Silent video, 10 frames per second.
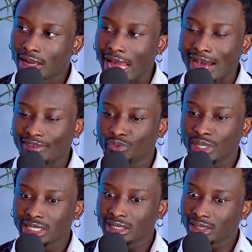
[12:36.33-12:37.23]
I haven't
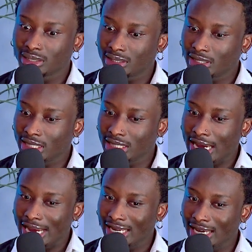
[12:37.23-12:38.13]
really seen
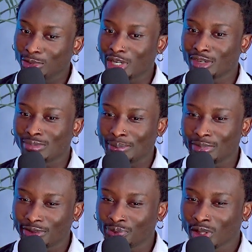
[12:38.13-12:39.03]
any. I'm trying to
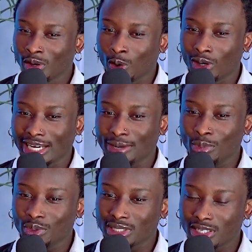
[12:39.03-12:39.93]
remember, or like a
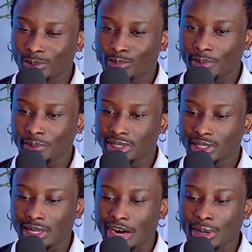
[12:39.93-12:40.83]
musical, proper
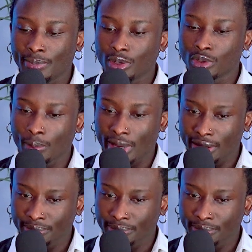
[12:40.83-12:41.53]
musical. I remember on Nome,